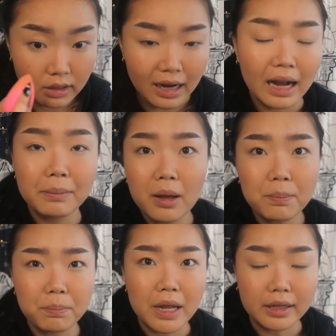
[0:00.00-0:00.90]
And I'm
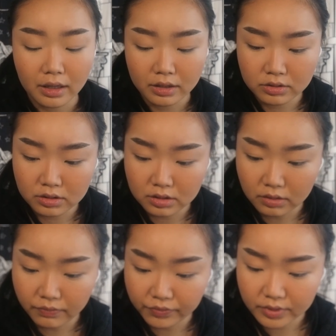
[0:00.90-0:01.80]
not
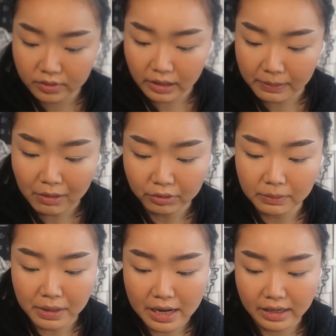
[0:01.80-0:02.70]
really
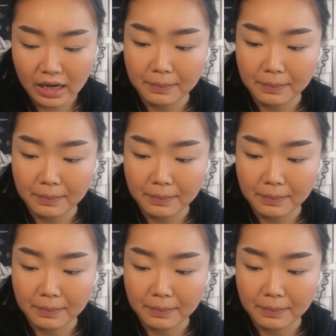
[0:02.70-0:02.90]
baking,